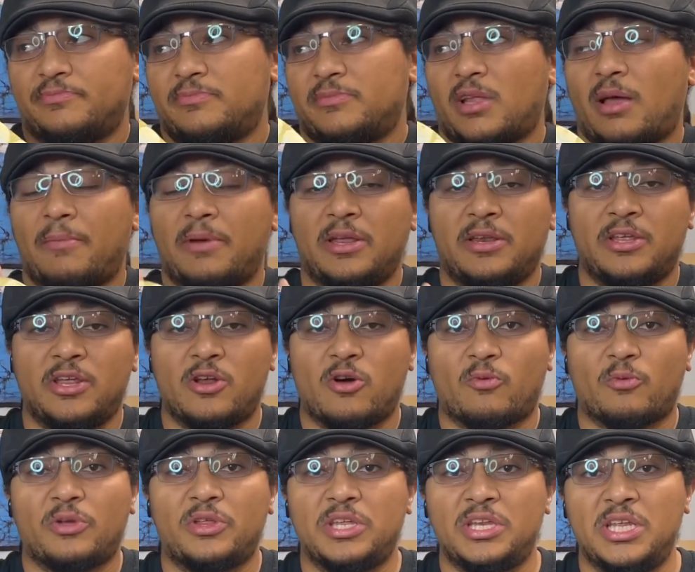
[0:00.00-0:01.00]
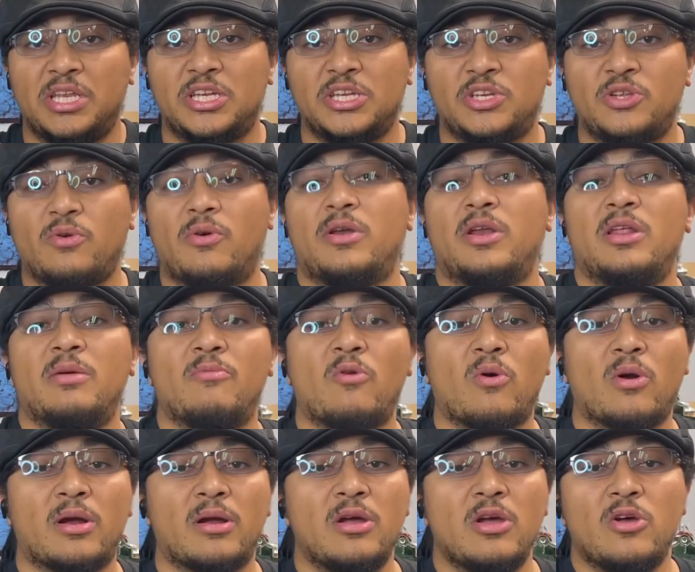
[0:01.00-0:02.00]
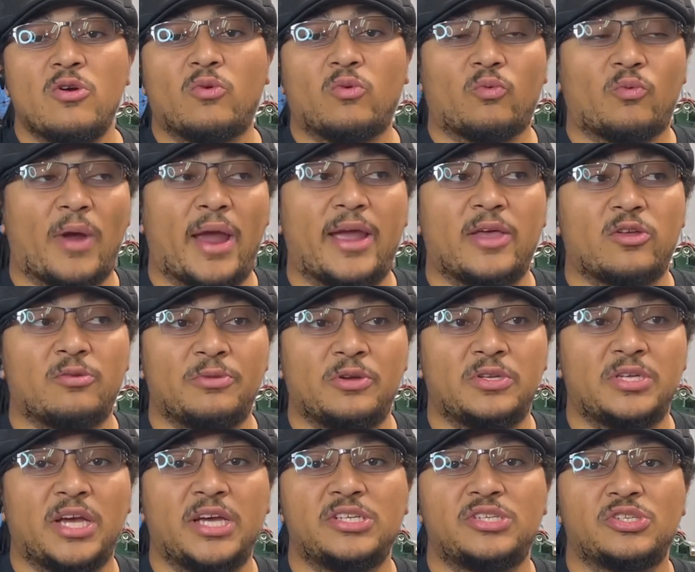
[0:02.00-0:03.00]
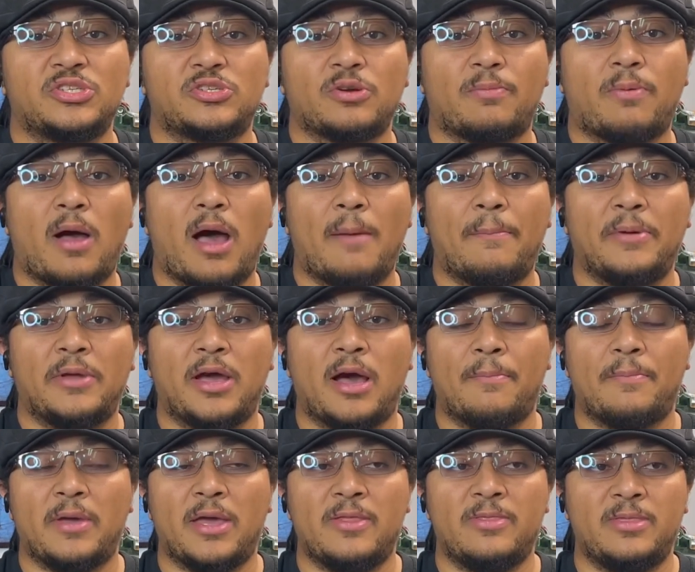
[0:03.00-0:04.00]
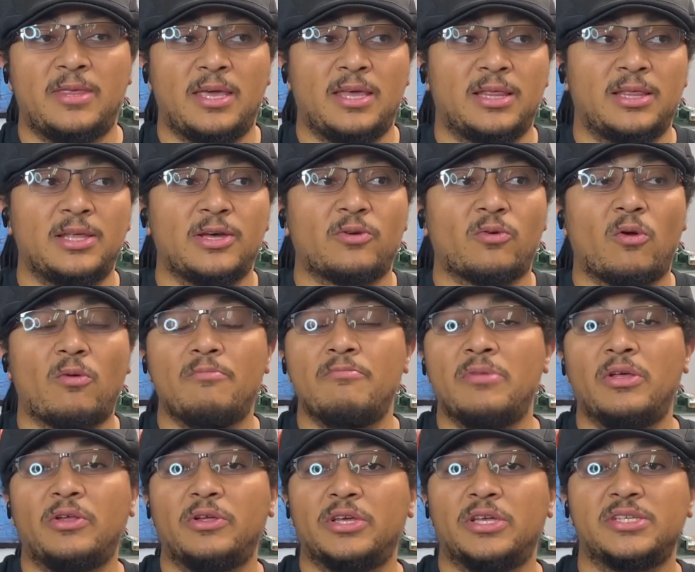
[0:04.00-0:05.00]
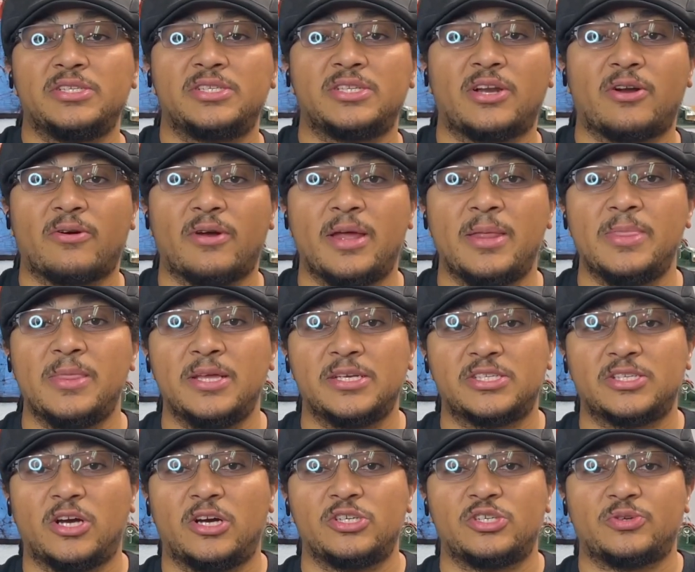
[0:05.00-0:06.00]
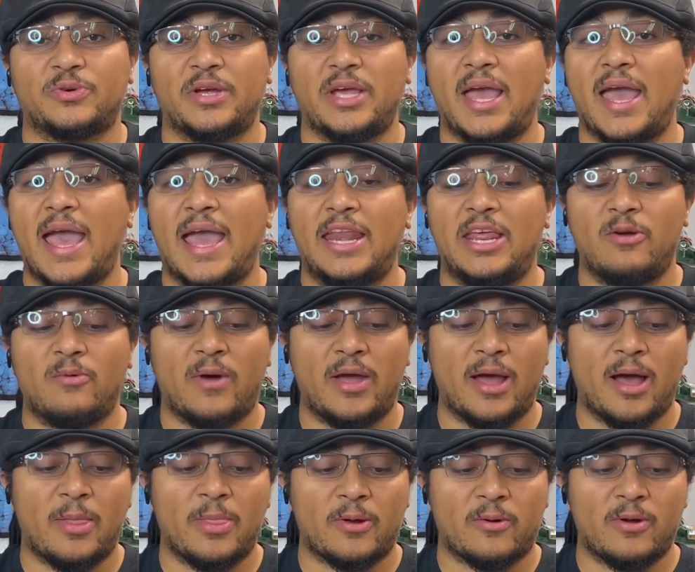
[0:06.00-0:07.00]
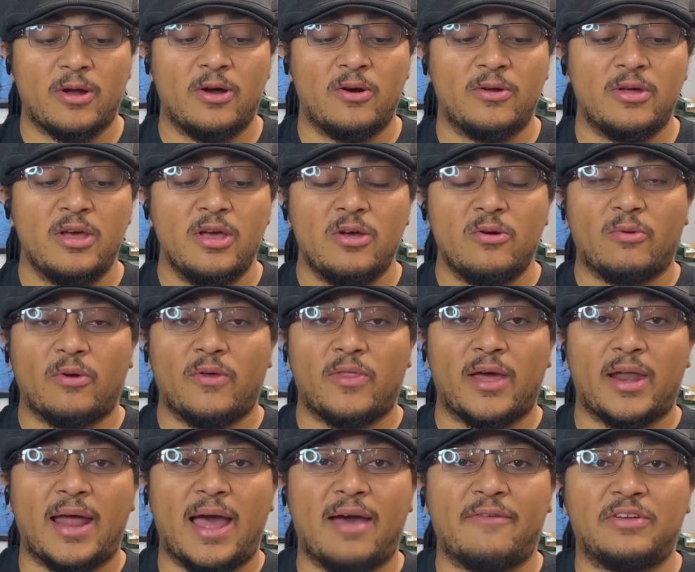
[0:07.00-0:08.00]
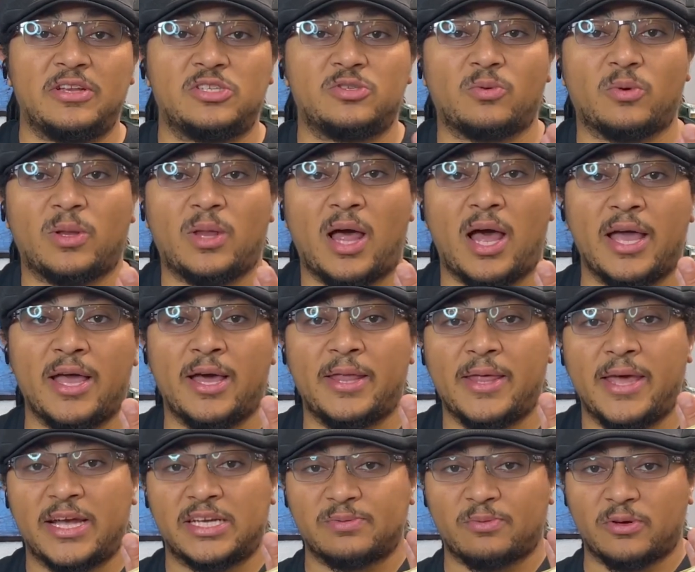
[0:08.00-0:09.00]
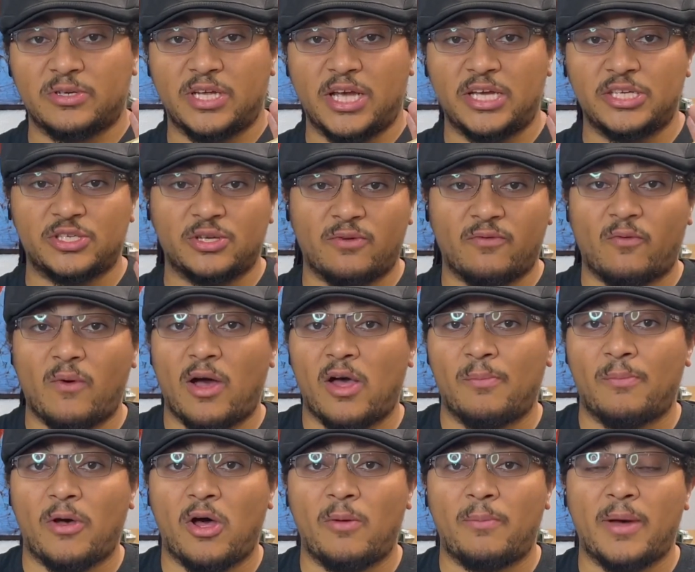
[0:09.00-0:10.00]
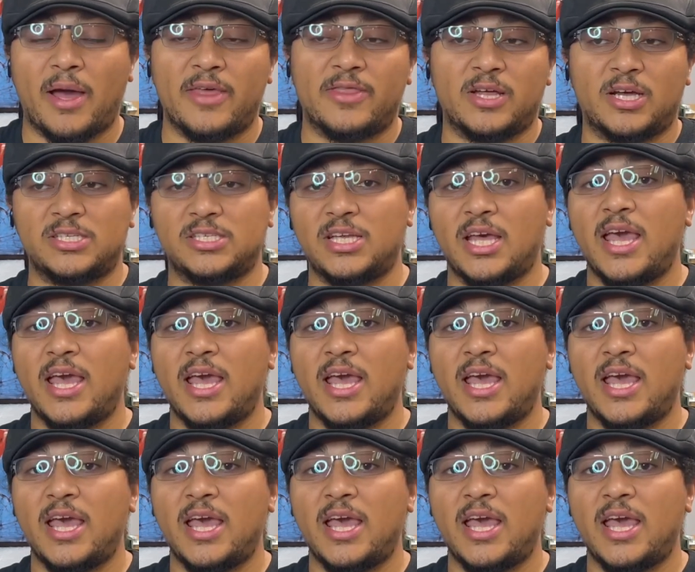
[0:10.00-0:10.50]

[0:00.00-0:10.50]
I mean, you don't really need to do it anymore. Regular mutations are popping up in the literal millions that are in this country anyway on their own without having to rely on the exportation of wild ball pythons.